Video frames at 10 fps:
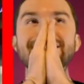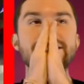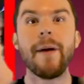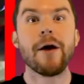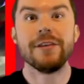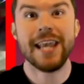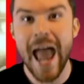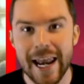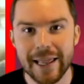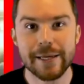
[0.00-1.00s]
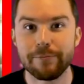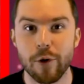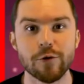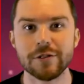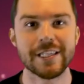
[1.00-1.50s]
somehow Natalie
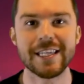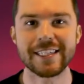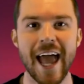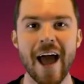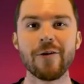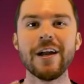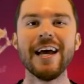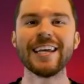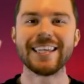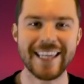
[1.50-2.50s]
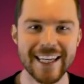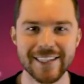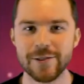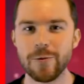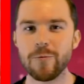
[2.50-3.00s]
pulls this out,
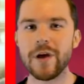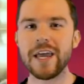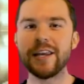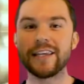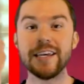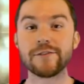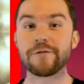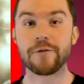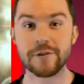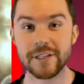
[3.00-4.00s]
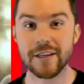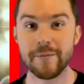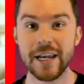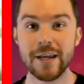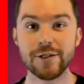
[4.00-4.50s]
gets the win, gets her first
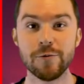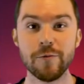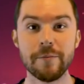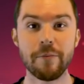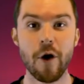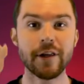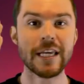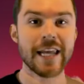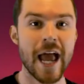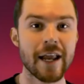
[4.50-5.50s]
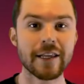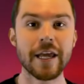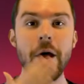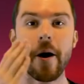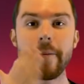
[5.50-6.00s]
elimination win. Paulie and
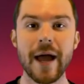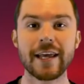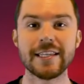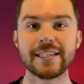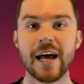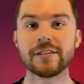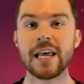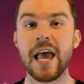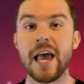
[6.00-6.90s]
Natalie are back in this house.